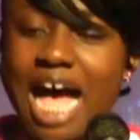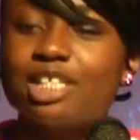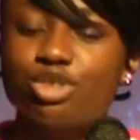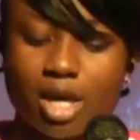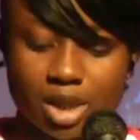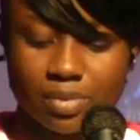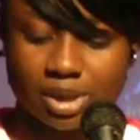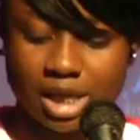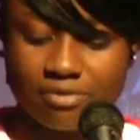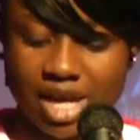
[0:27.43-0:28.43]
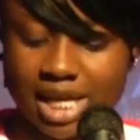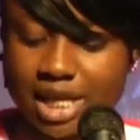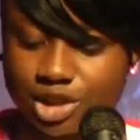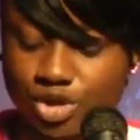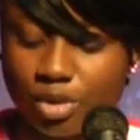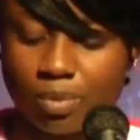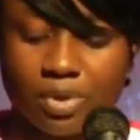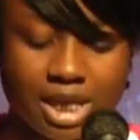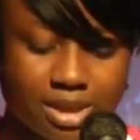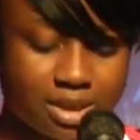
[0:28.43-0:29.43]
I strongly believe that history
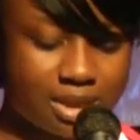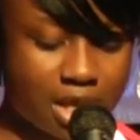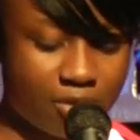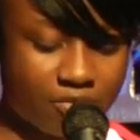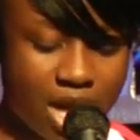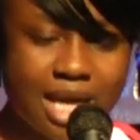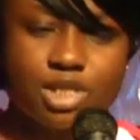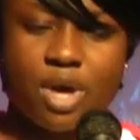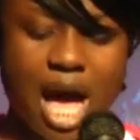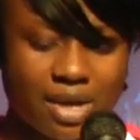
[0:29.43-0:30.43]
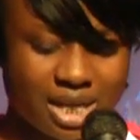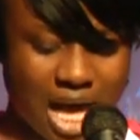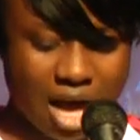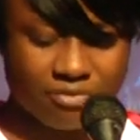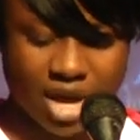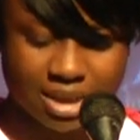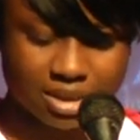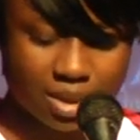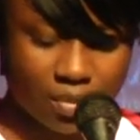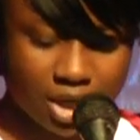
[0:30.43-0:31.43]
repeats itself. So how can I
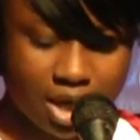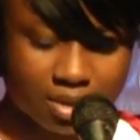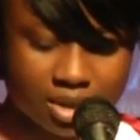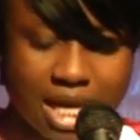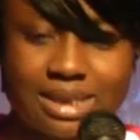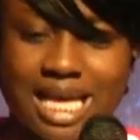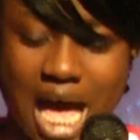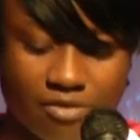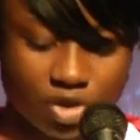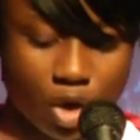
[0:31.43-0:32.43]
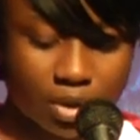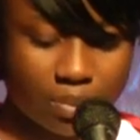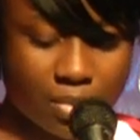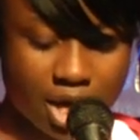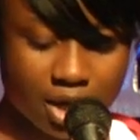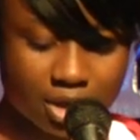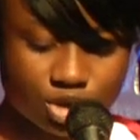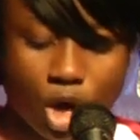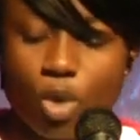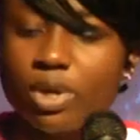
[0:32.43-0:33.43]
find someone else to have and hold in
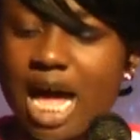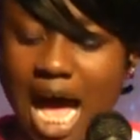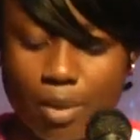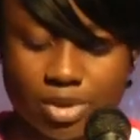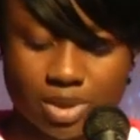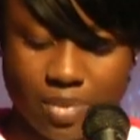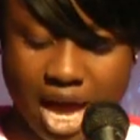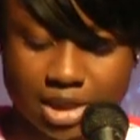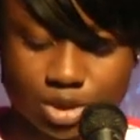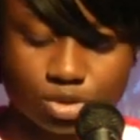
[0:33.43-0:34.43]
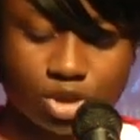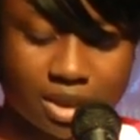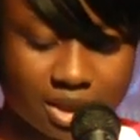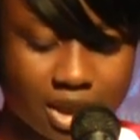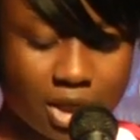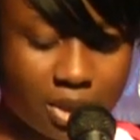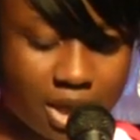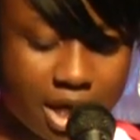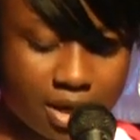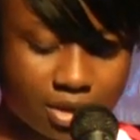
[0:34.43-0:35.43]
marriage when I was a bastard just sitting in the
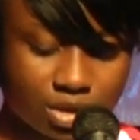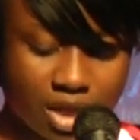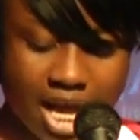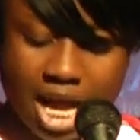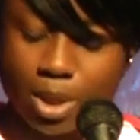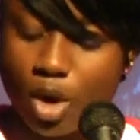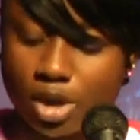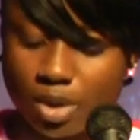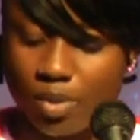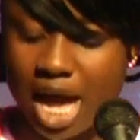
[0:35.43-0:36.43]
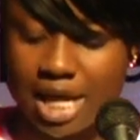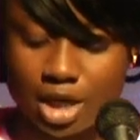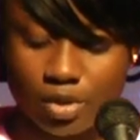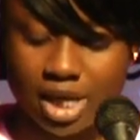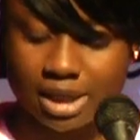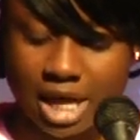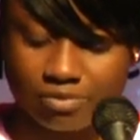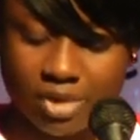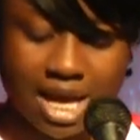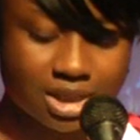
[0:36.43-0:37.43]
carriage? And the only way I know he
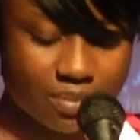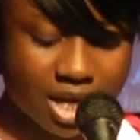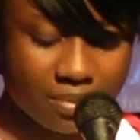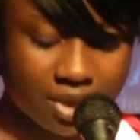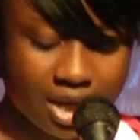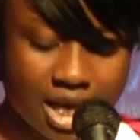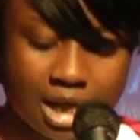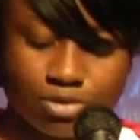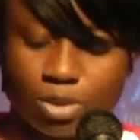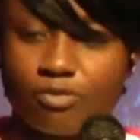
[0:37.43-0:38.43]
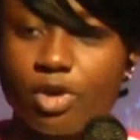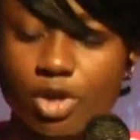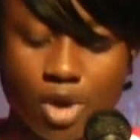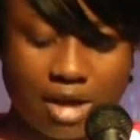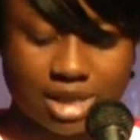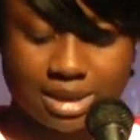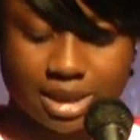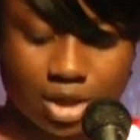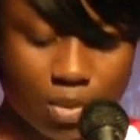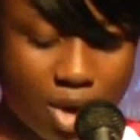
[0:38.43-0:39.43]
loved me as a baby is from the photographs I
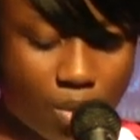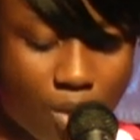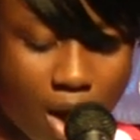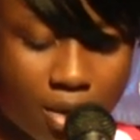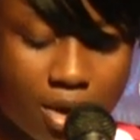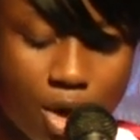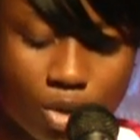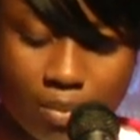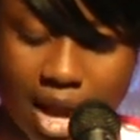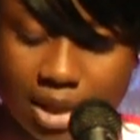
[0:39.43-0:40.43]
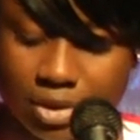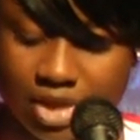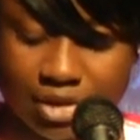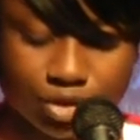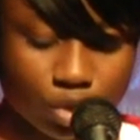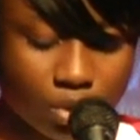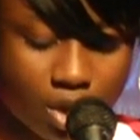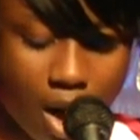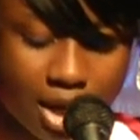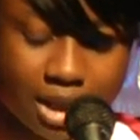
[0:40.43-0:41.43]
stick on my wall. Remind me that through
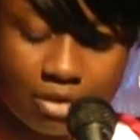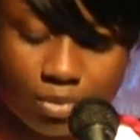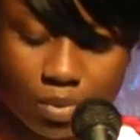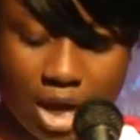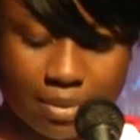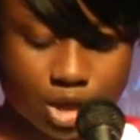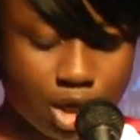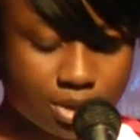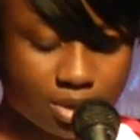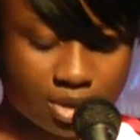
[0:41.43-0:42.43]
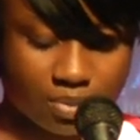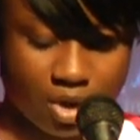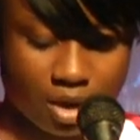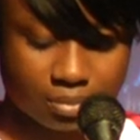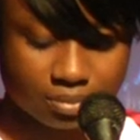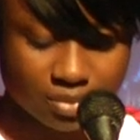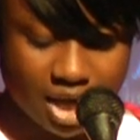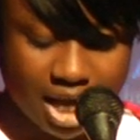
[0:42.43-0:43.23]
it all, he loved me when I was oh so small.